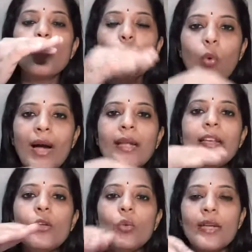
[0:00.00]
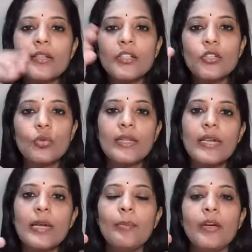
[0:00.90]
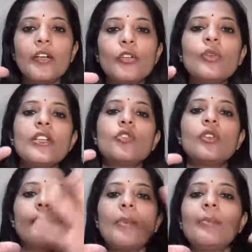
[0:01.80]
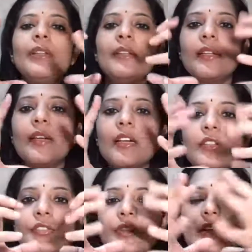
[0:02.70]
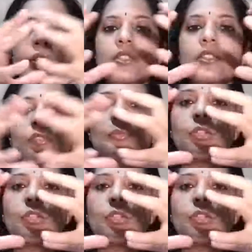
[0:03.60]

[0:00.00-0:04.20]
So while you get into labor, you need to remember that there are contractions